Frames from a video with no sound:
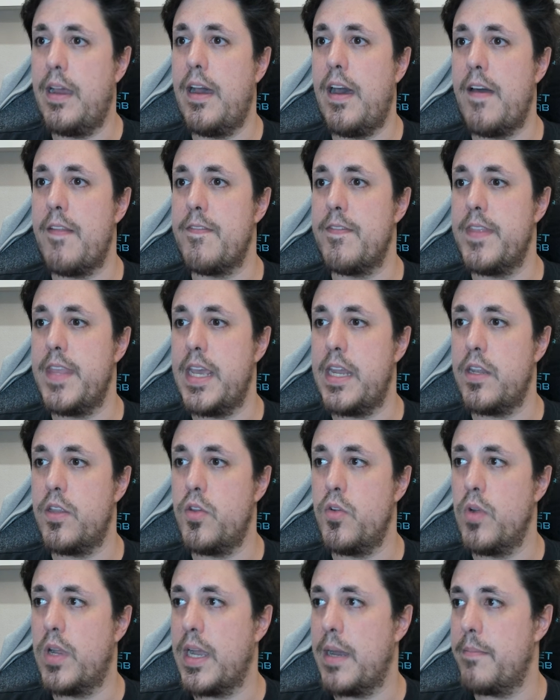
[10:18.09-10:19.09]
and then
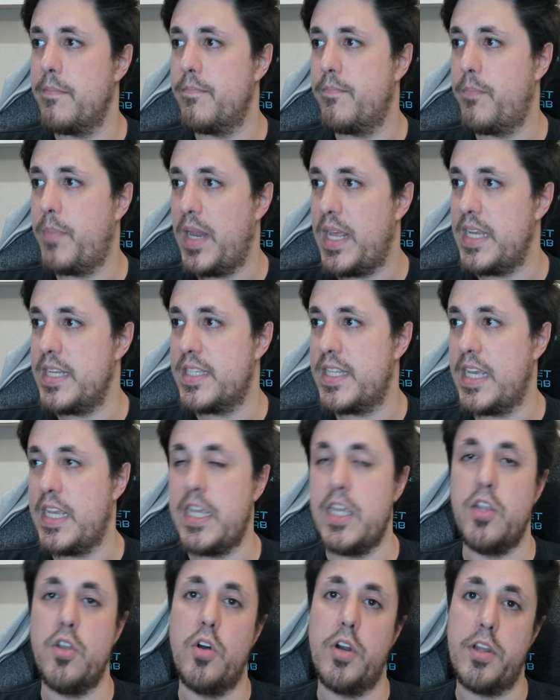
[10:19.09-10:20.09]
you can place the
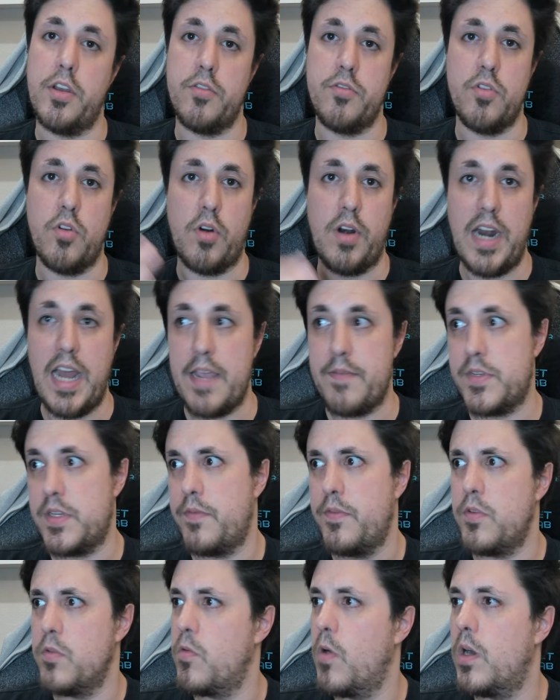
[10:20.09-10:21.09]
Hiyori on your lives
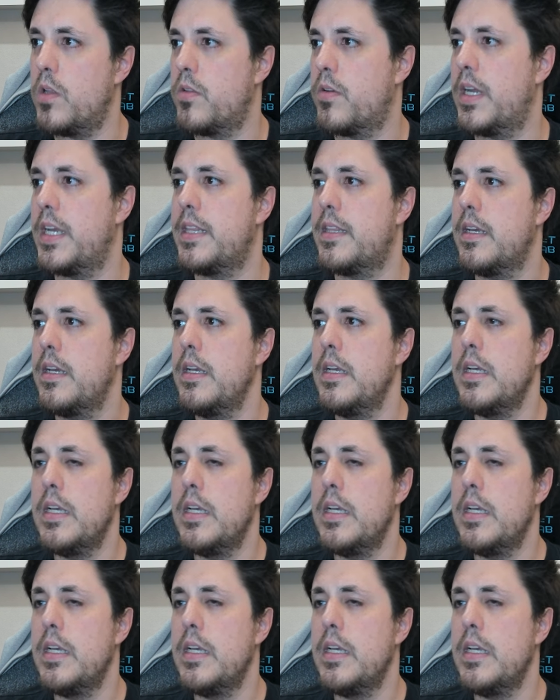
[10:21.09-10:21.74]
if you want, right?